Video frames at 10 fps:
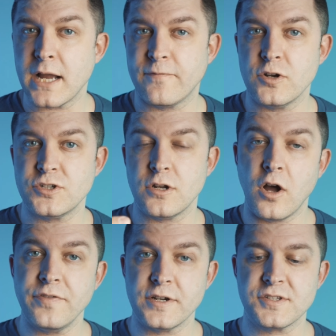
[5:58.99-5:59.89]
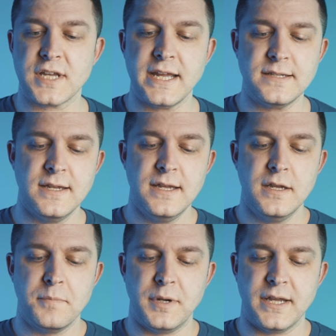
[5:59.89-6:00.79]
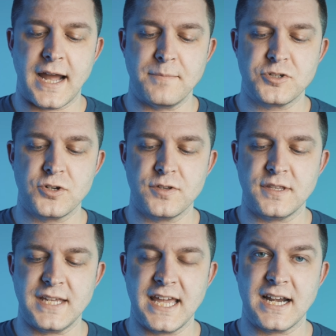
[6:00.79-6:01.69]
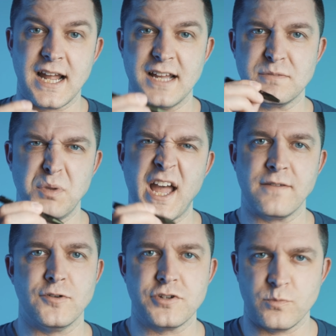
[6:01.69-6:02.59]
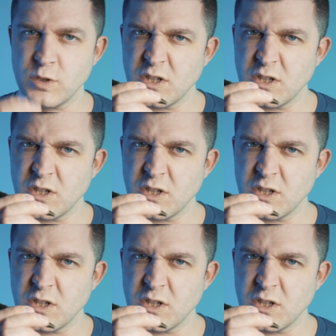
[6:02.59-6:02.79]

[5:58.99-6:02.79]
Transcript: version on their site, but I'm sure that the anodized black version would look